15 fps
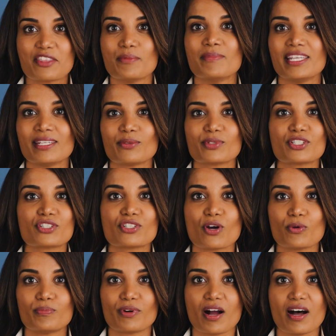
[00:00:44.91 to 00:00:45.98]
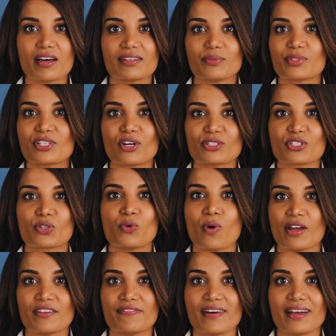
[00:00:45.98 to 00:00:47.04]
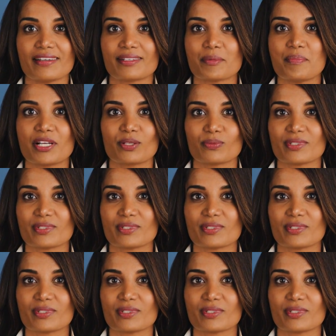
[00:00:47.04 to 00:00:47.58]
The meaning was so broad it was hard to quantify and compare